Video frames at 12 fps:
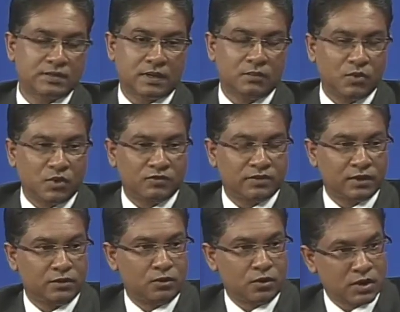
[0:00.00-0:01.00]
more of
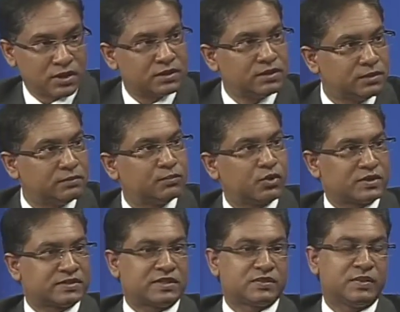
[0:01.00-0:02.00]
a longer-term
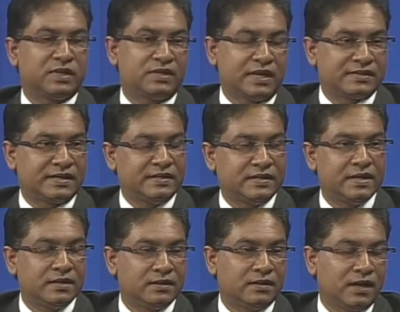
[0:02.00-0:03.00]
process. But as I
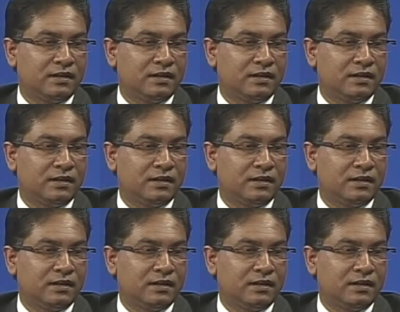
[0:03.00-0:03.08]
indicated,